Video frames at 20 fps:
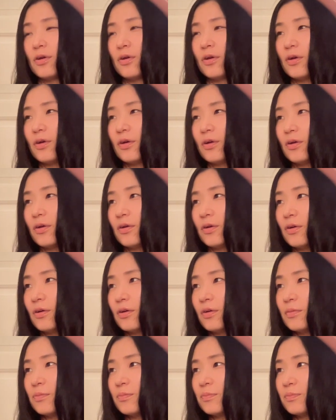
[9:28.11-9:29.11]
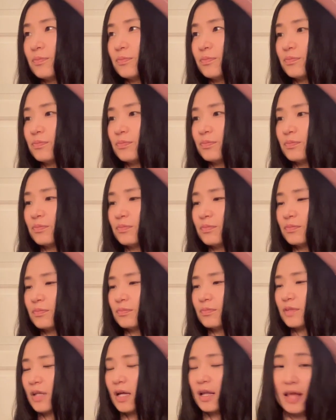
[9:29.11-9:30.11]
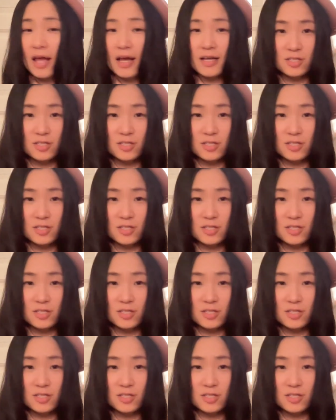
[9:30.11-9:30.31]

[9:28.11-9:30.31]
done it